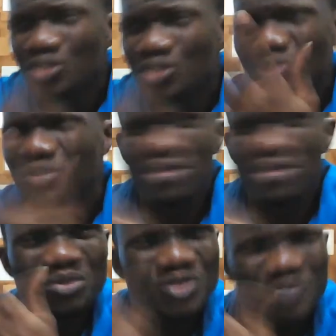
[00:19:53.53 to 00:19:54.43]
Should it be
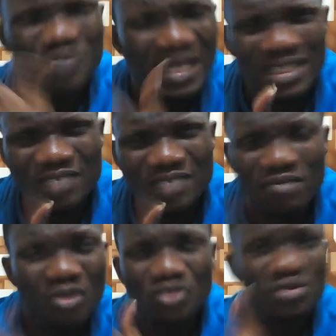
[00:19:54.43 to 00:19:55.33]
so special
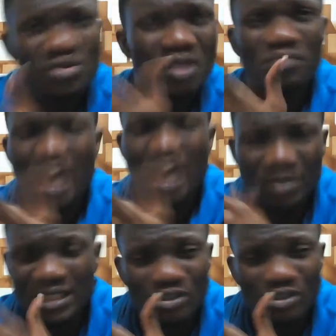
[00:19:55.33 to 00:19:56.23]
for us to talk
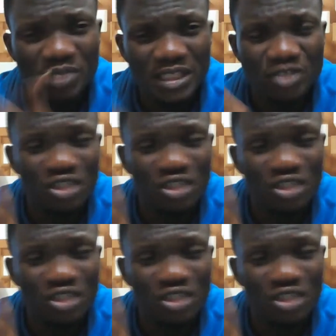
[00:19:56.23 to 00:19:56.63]
about and you begin